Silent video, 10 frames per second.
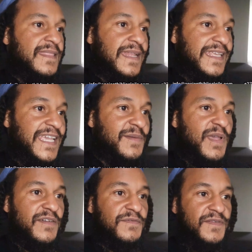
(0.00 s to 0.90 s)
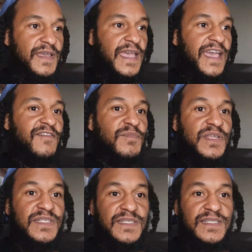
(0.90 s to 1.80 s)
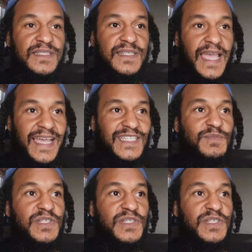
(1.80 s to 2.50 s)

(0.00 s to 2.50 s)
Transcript: that EMF has